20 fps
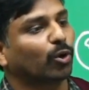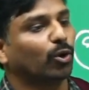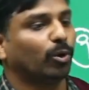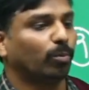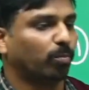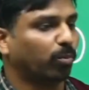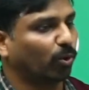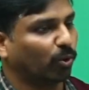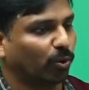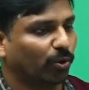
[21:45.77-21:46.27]

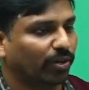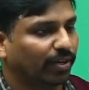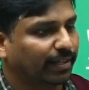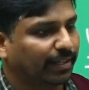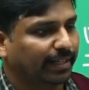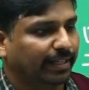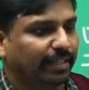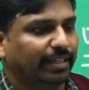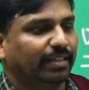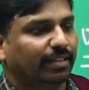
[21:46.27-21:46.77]
Board.
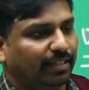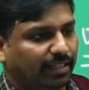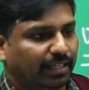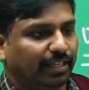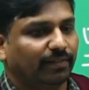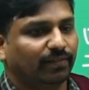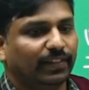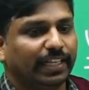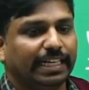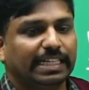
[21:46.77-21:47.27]
If
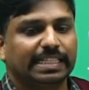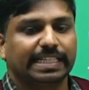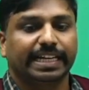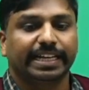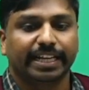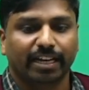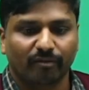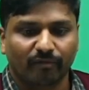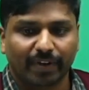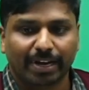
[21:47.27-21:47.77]
there is any
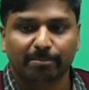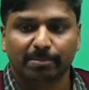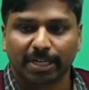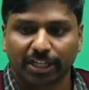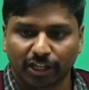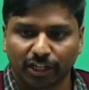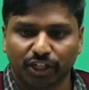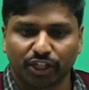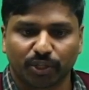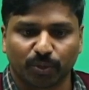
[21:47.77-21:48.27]
environmental
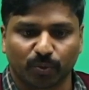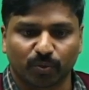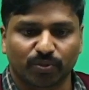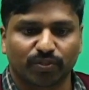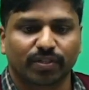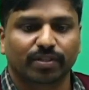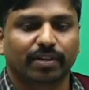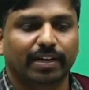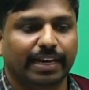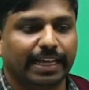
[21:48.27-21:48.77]
issues,
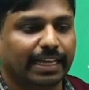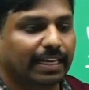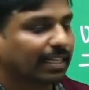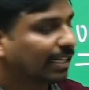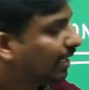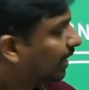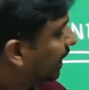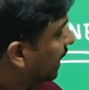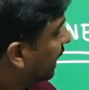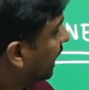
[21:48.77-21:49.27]
like
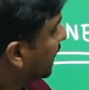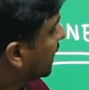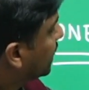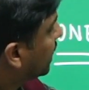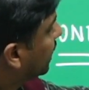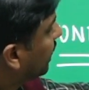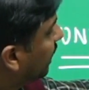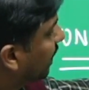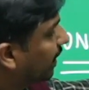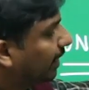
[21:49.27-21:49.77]
it is
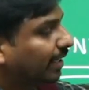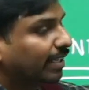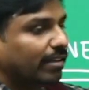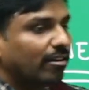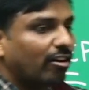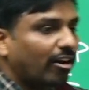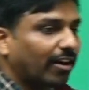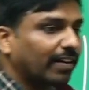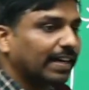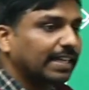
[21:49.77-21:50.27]
the
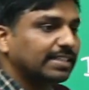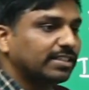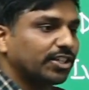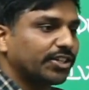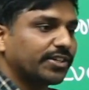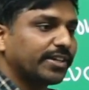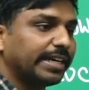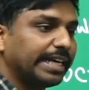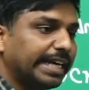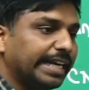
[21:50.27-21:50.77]
organization
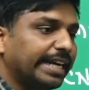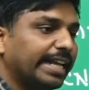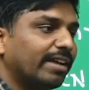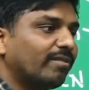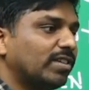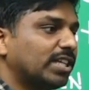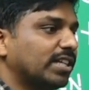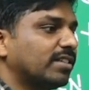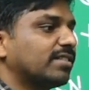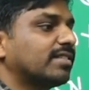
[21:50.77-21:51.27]
in India which
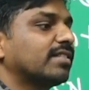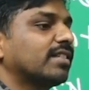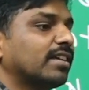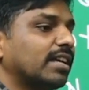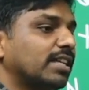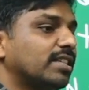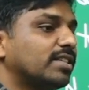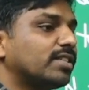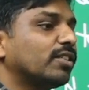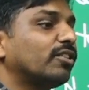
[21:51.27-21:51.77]
is
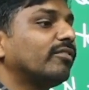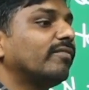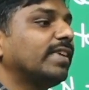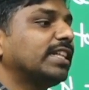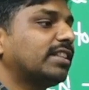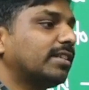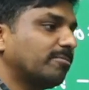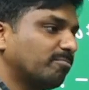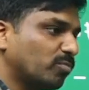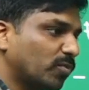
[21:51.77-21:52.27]
concerned with
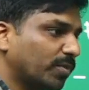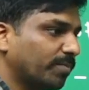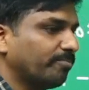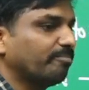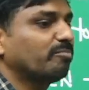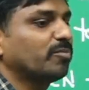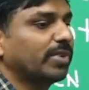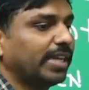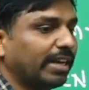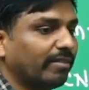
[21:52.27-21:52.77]

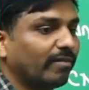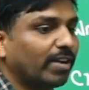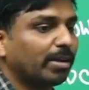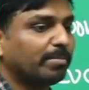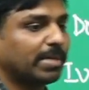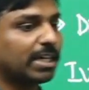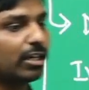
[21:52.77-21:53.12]
environmental